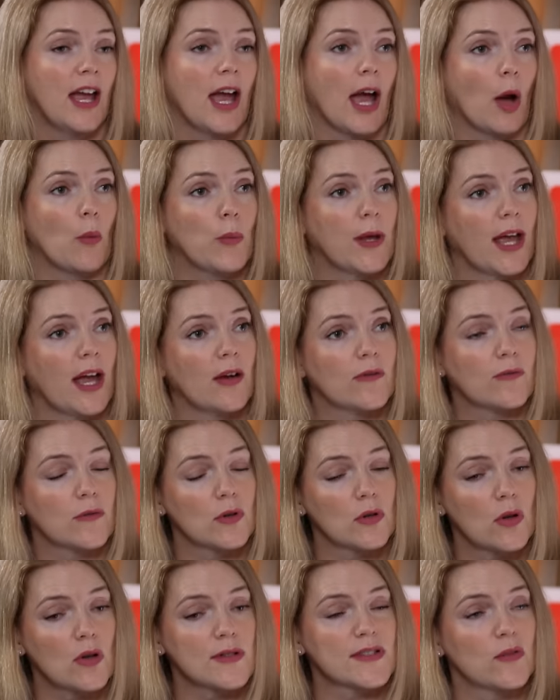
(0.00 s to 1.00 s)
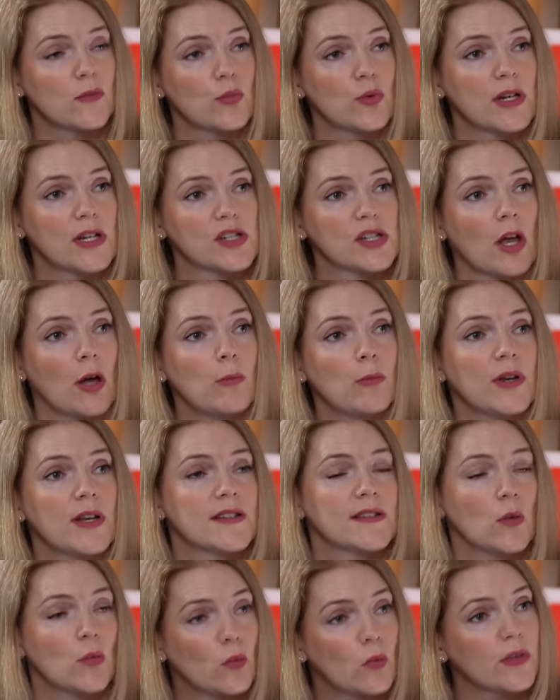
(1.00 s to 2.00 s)
And we have lots of British
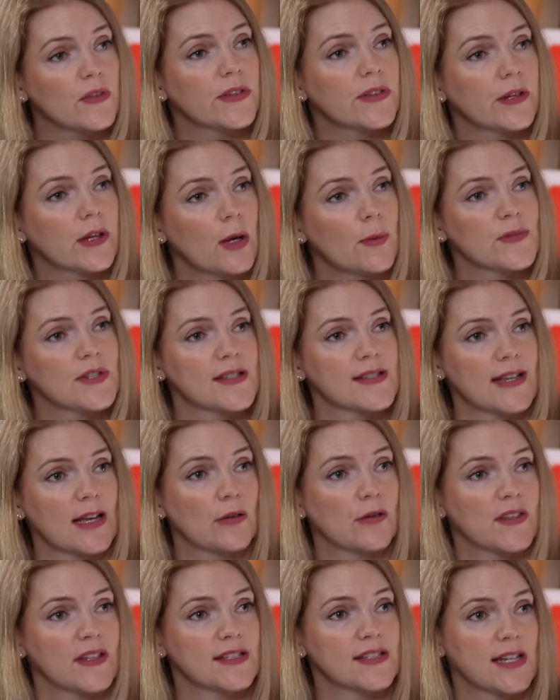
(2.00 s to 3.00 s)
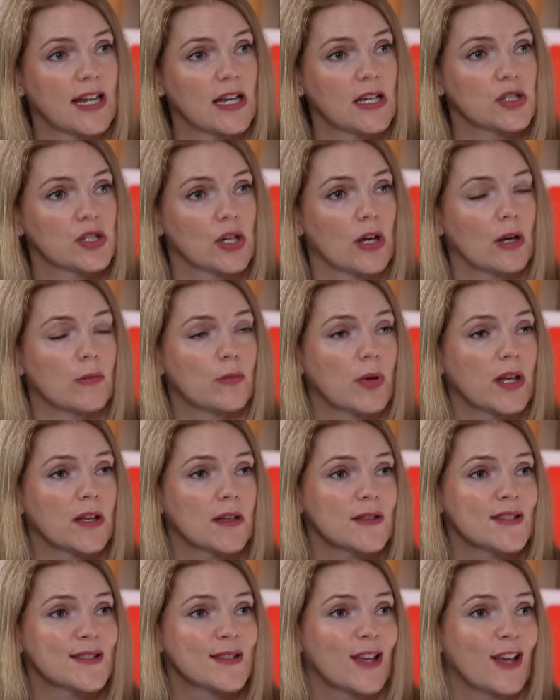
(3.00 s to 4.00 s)
companies that want to come to Southeast Asia
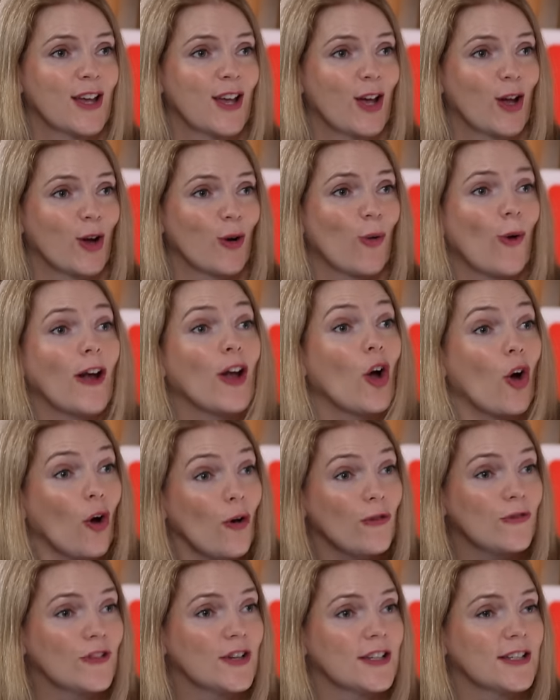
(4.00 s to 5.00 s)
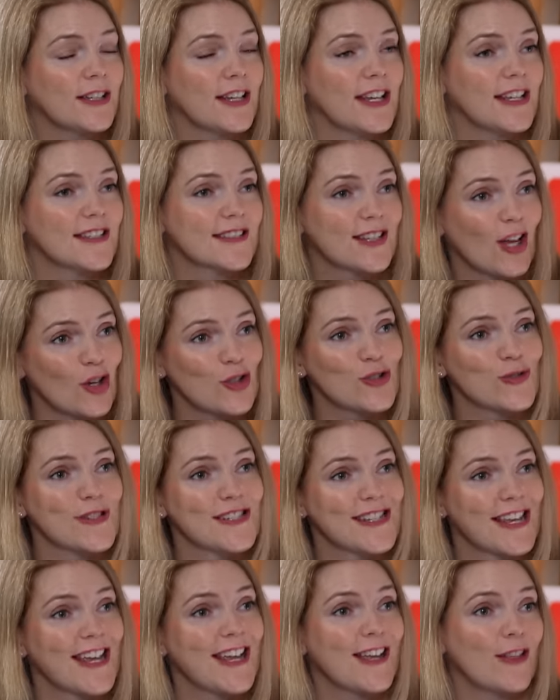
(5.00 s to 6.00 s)
because quite often it's
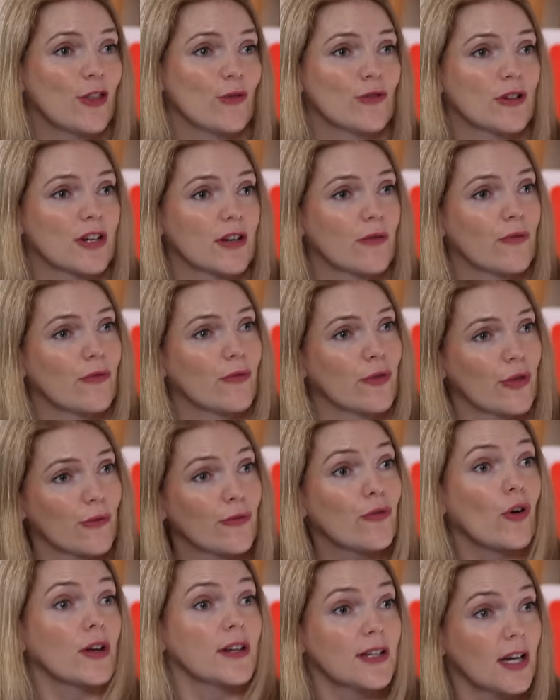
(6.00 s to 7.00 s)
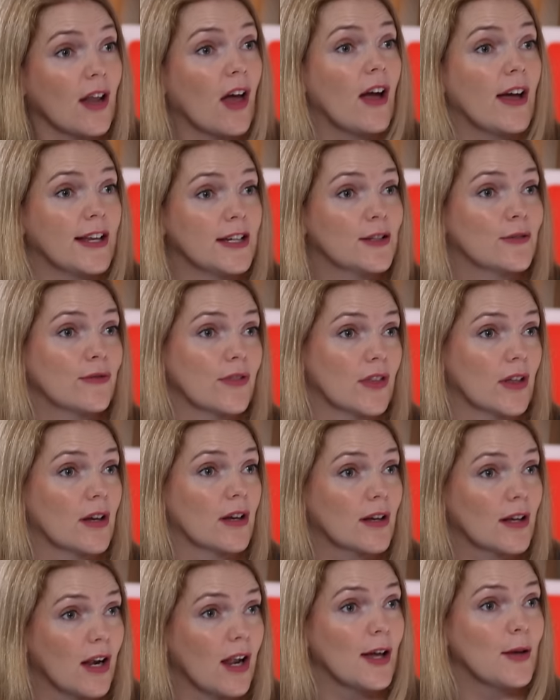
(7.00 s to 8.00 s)
countries here that are at the front line of
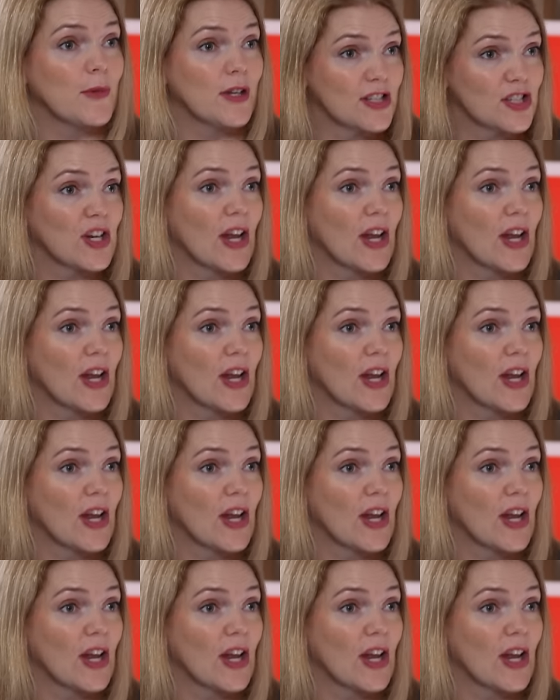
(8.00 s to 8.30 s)
the climate